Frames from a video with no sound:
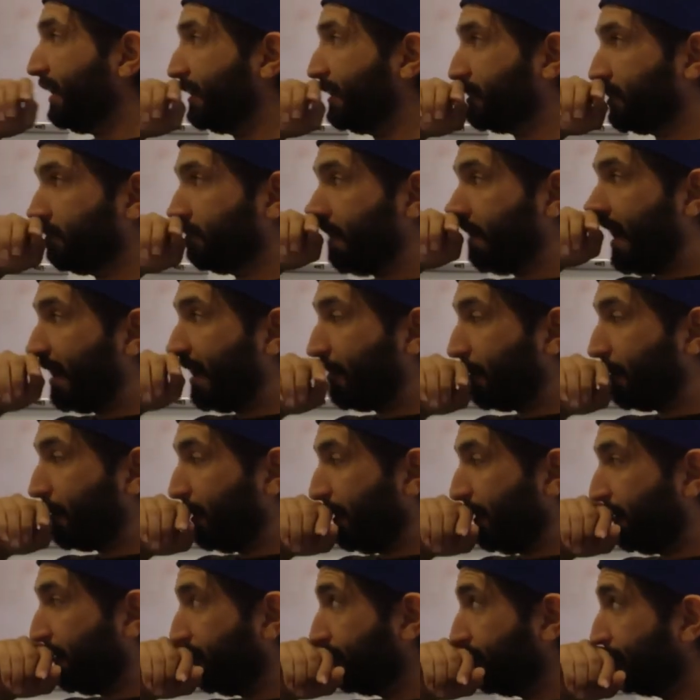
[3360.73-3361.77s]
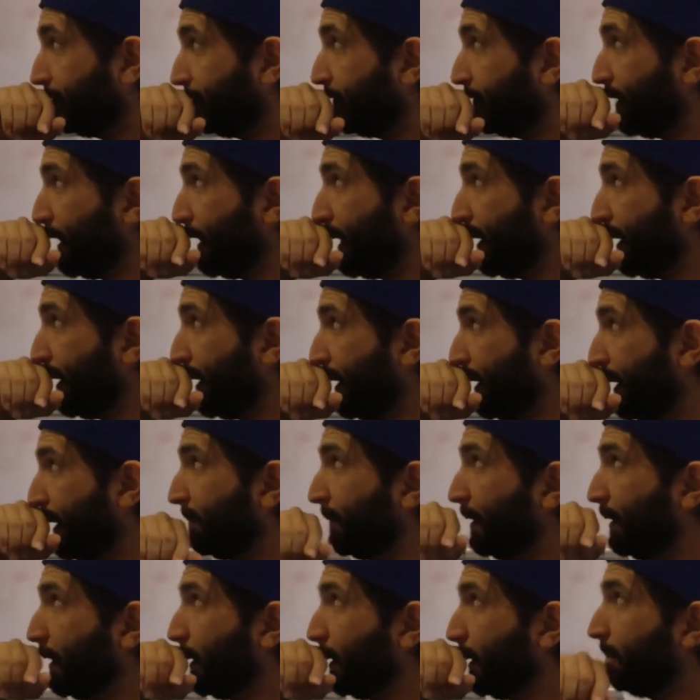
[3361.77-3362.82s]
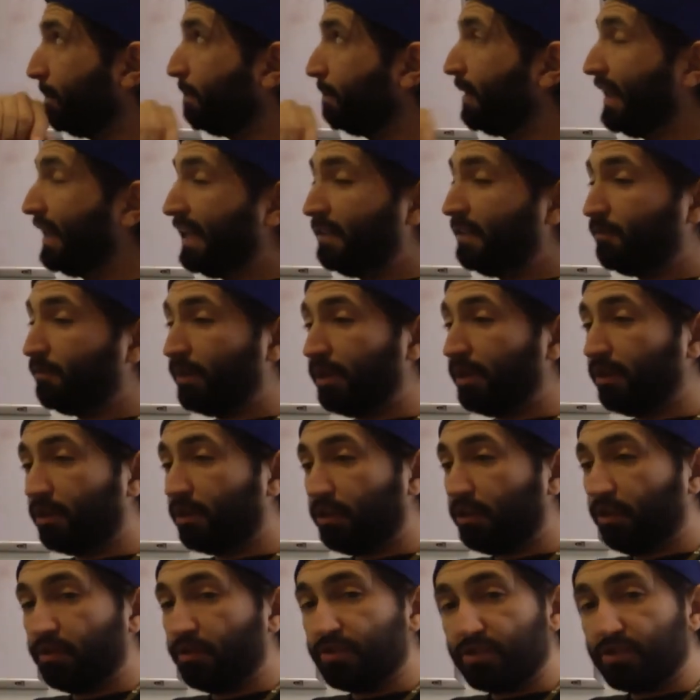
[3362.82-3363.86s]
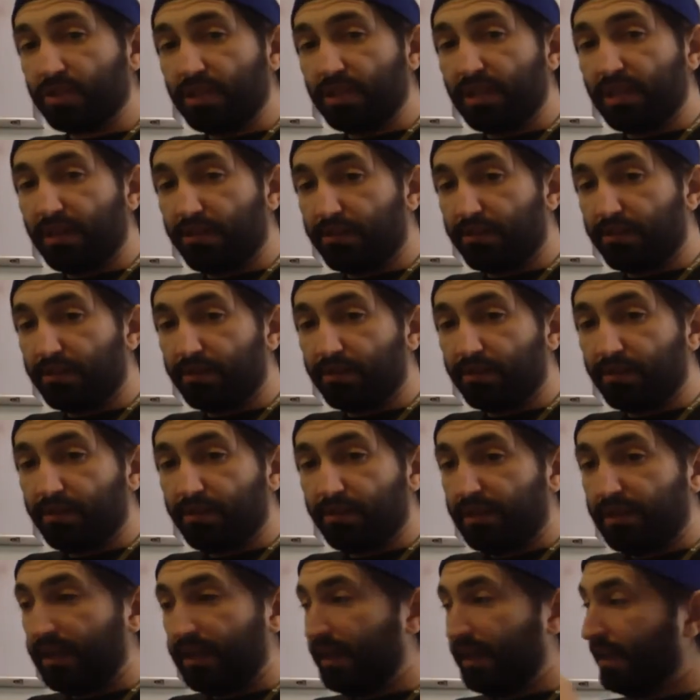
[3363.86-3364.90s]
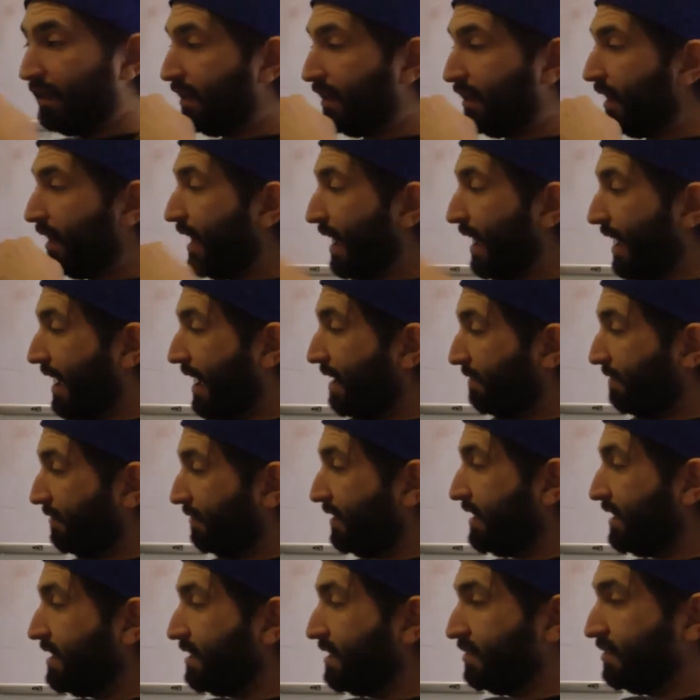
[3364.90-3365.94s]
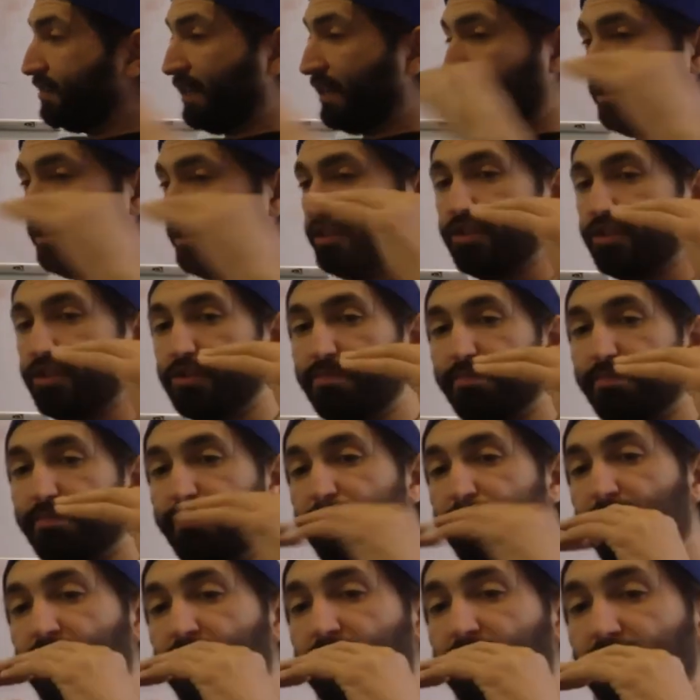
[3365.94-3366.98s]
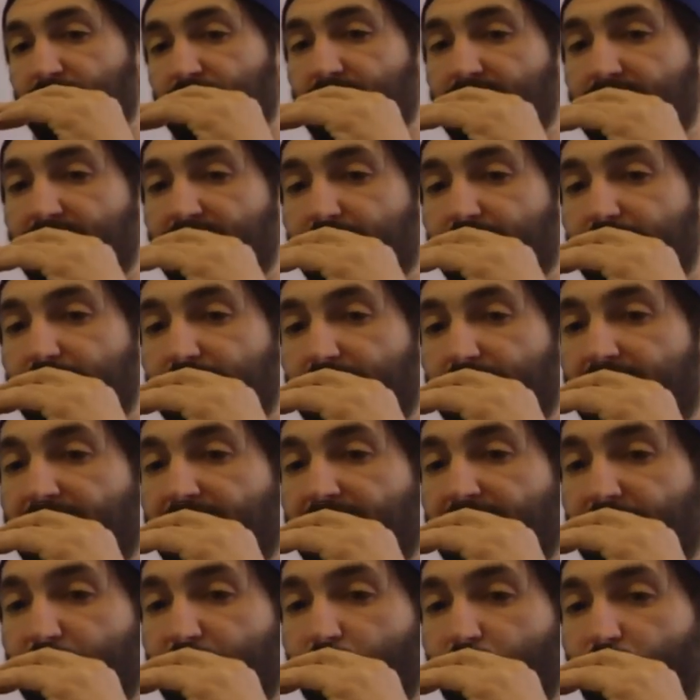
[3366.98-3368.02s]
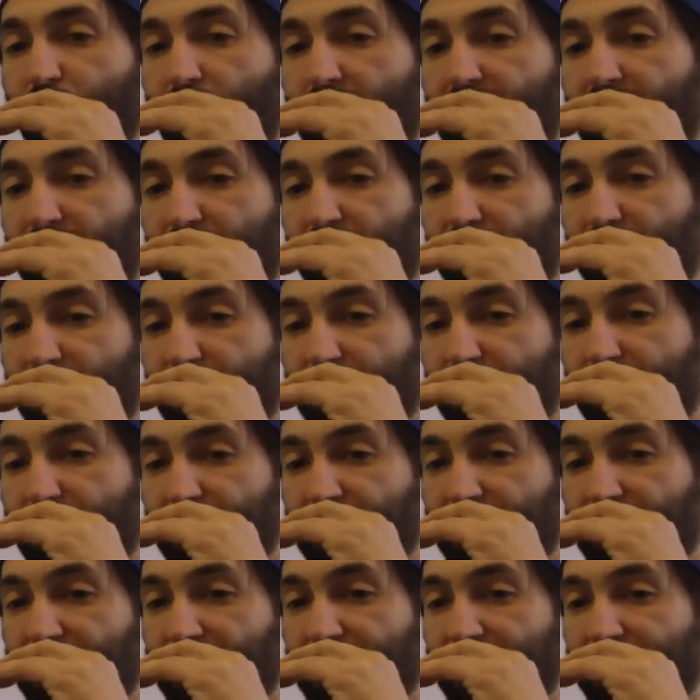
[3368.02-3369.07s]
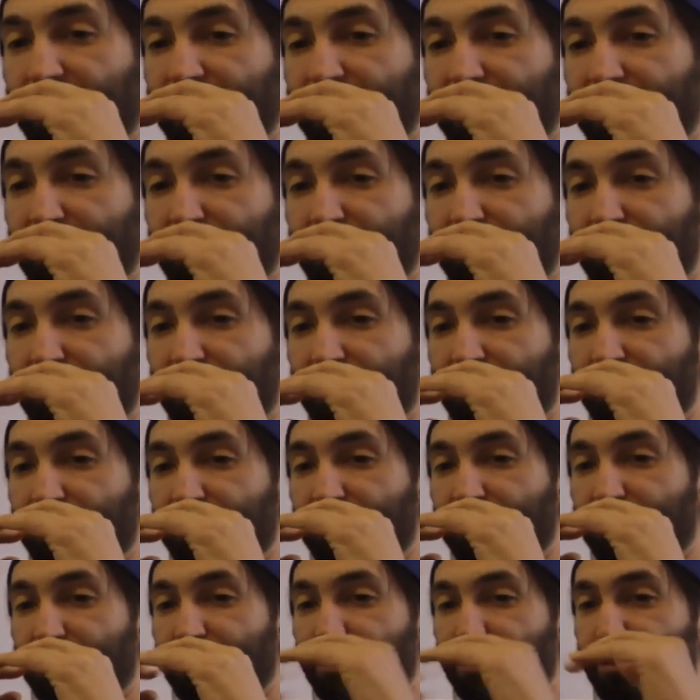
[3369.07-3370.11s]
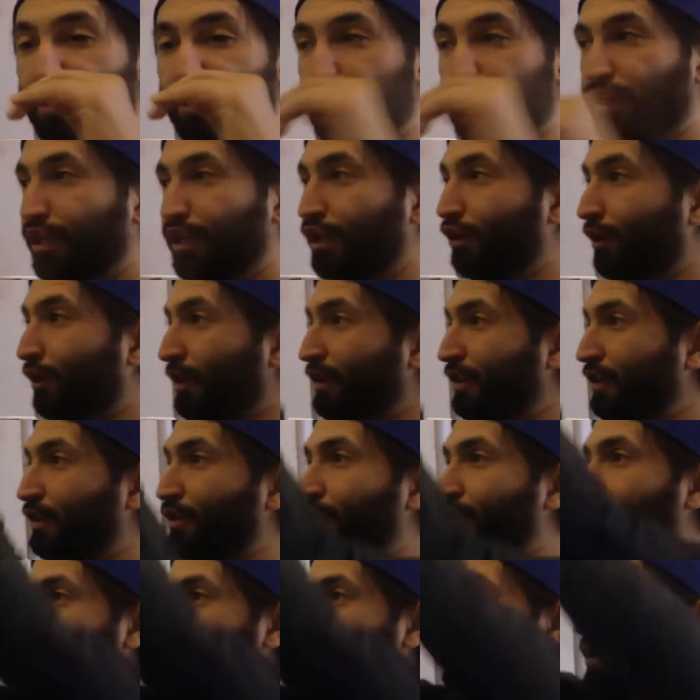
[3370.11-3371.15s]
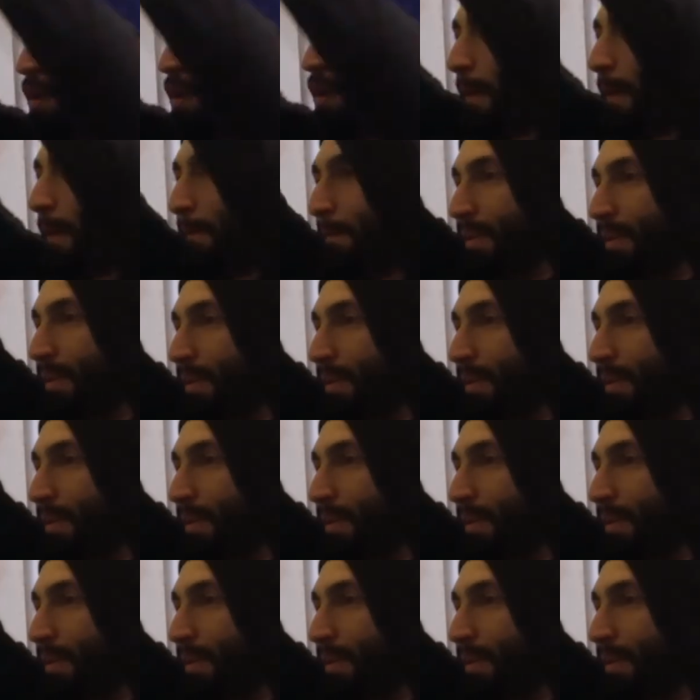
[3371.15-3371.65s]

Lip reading: a matter of playing real close together. And I have these, and you just put them together, and whatever is, and you just push